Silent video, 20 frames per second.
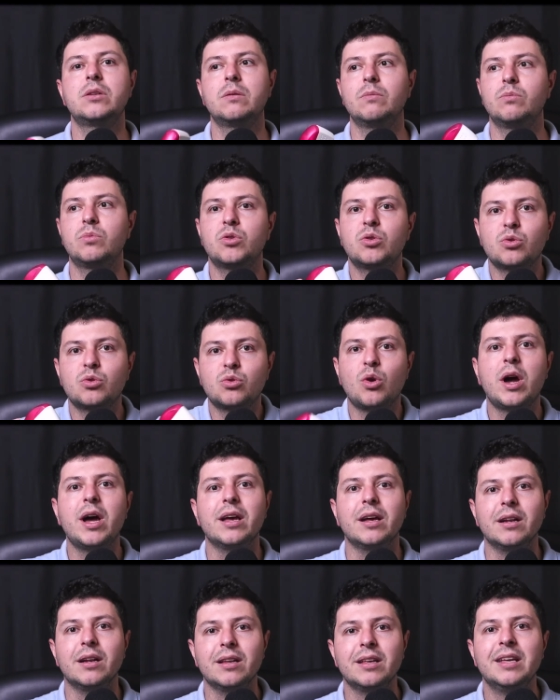trial
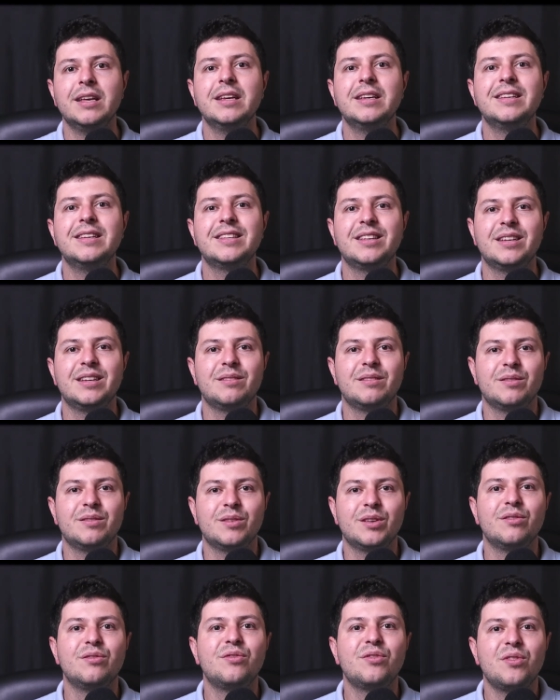uh,
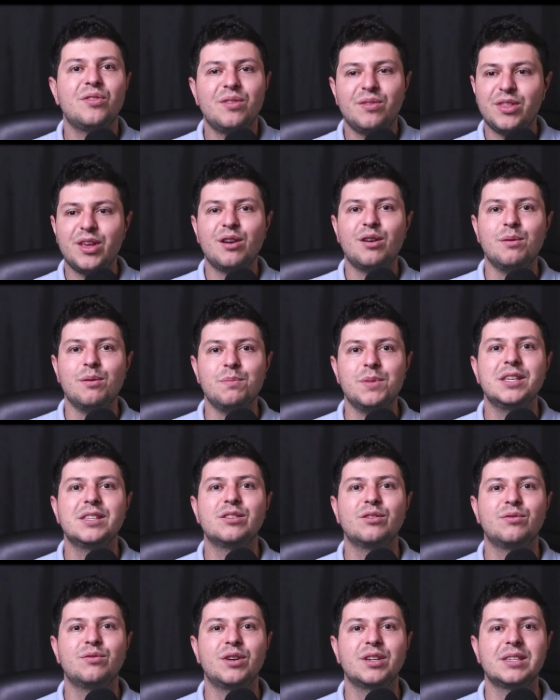of therapy. So, for
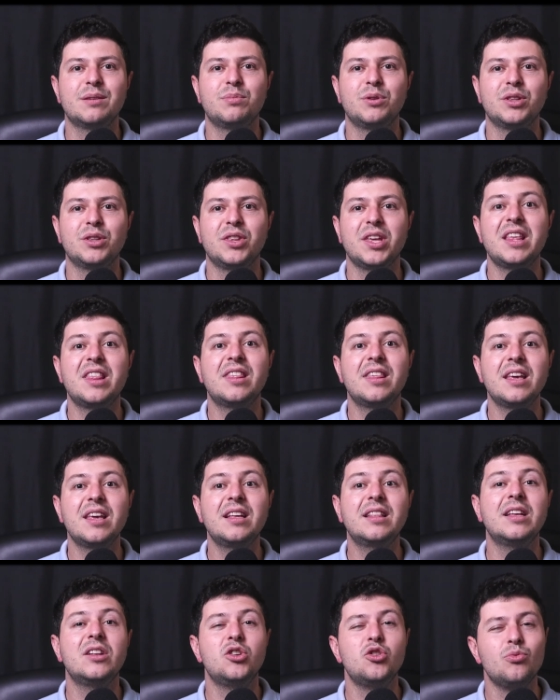example, they think
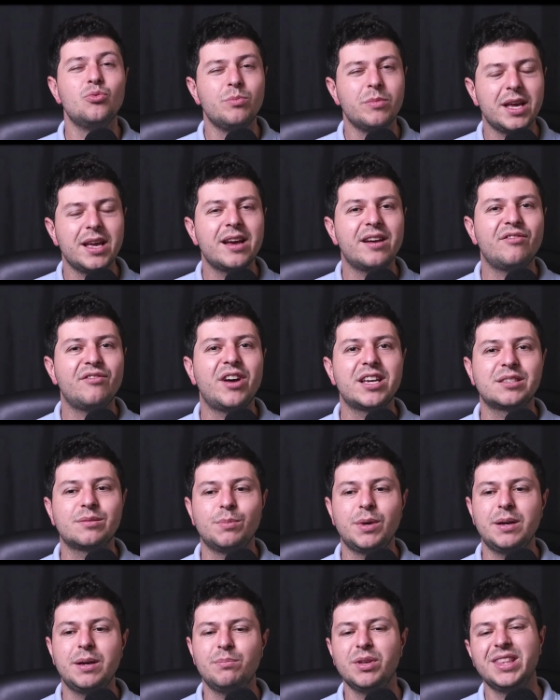that you may have asthma,
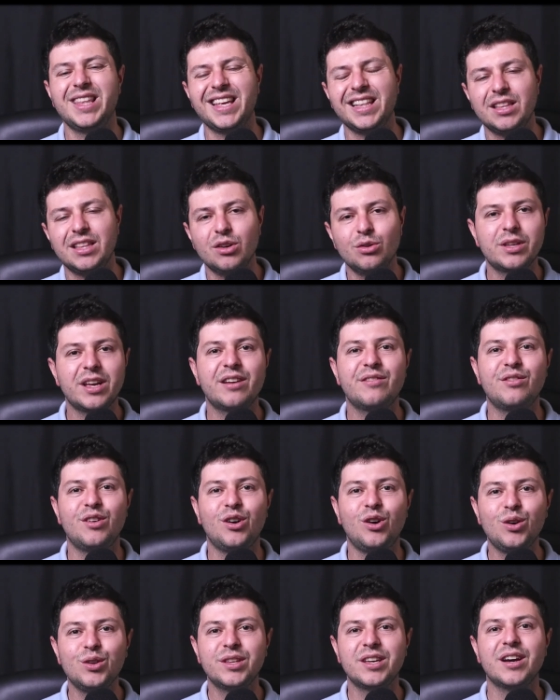but they don't have all
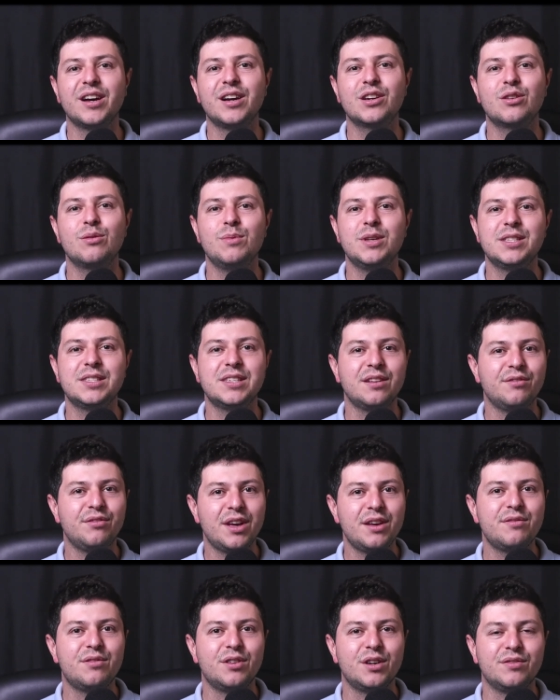the arguments in
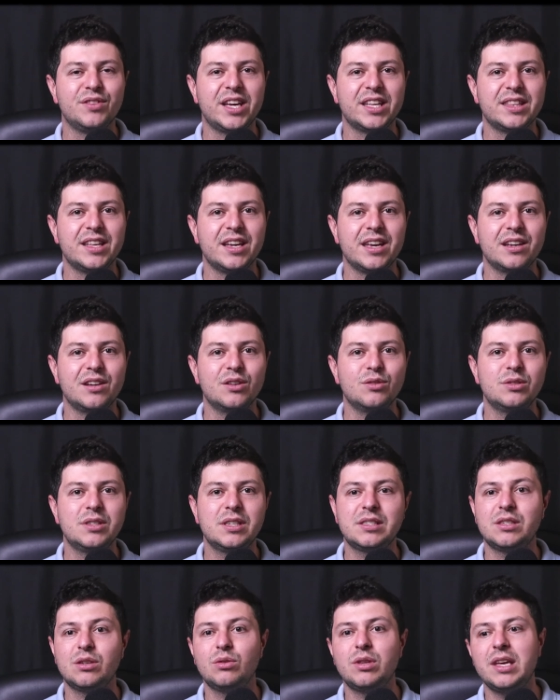favor of that diagnosis.
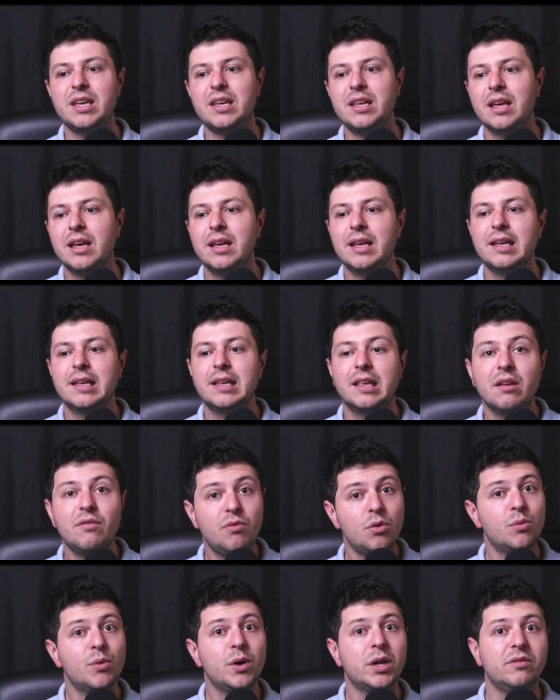So, they give you
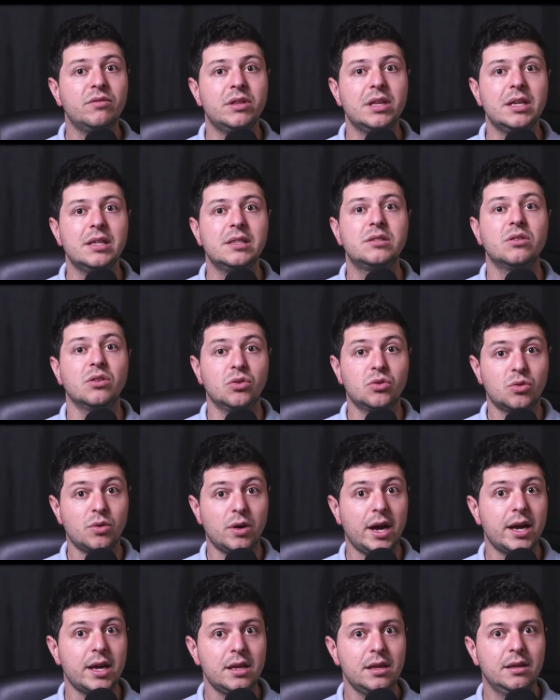one of these to try
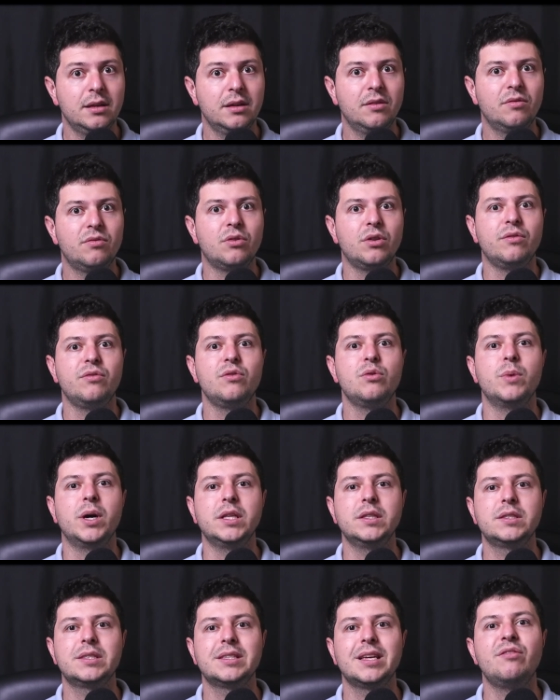for a few months.
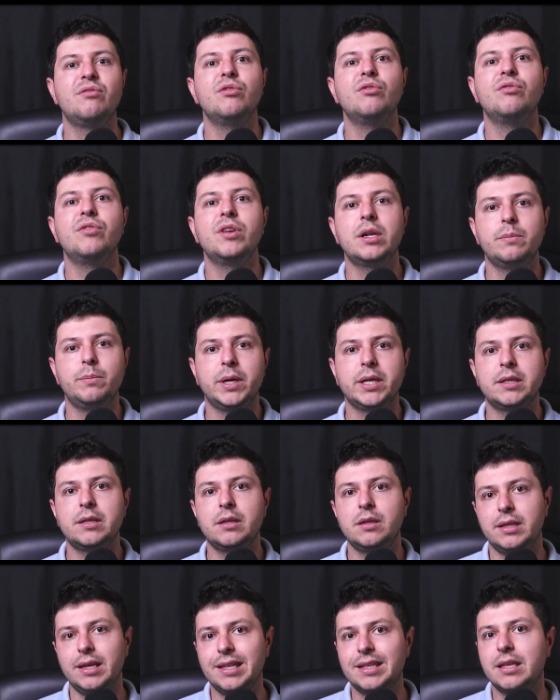If you feel better,
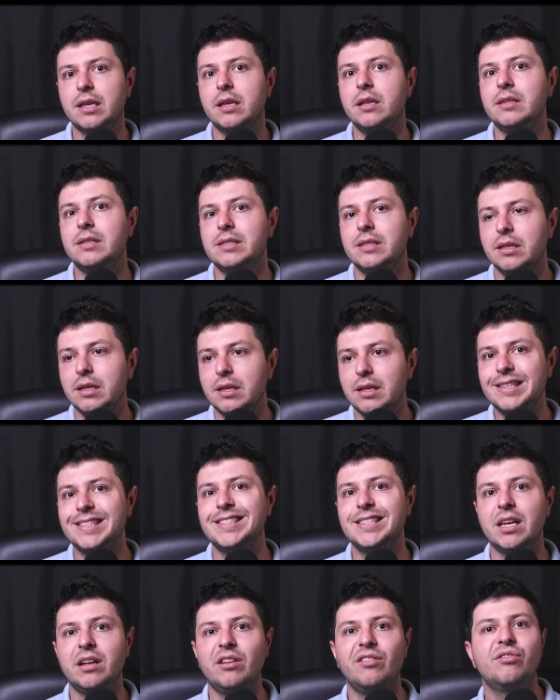that can in
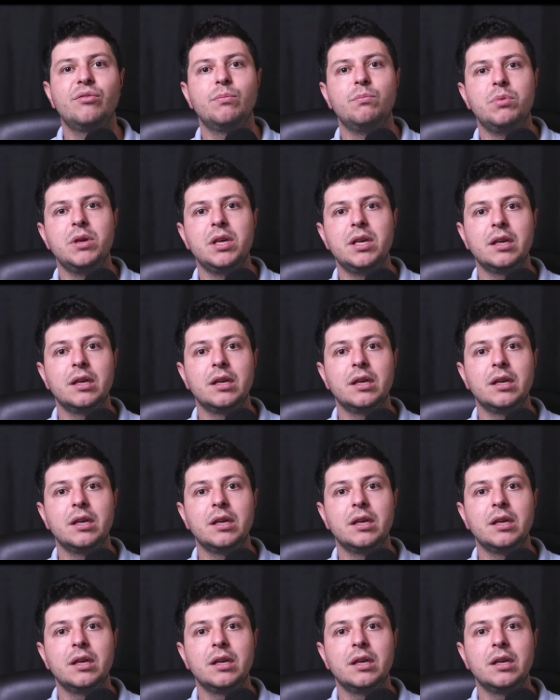itself be